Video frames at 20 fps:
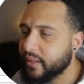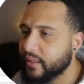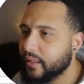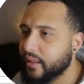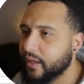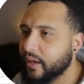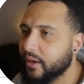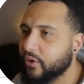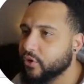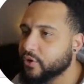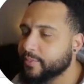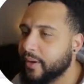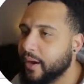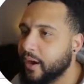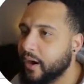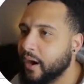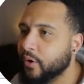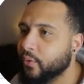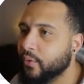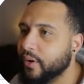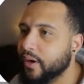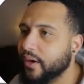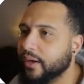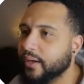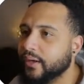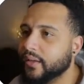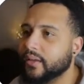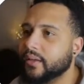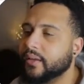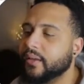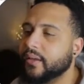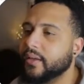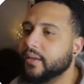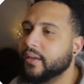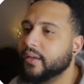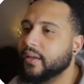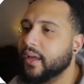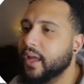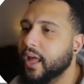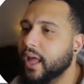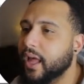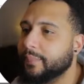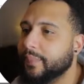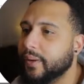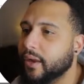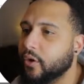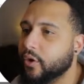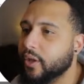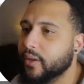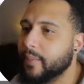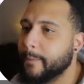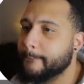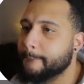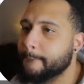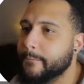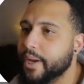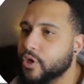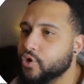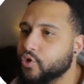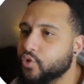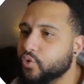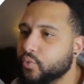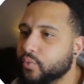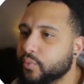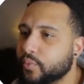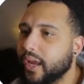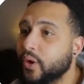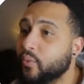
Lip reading: There goes my artwork. Upload it. Boom.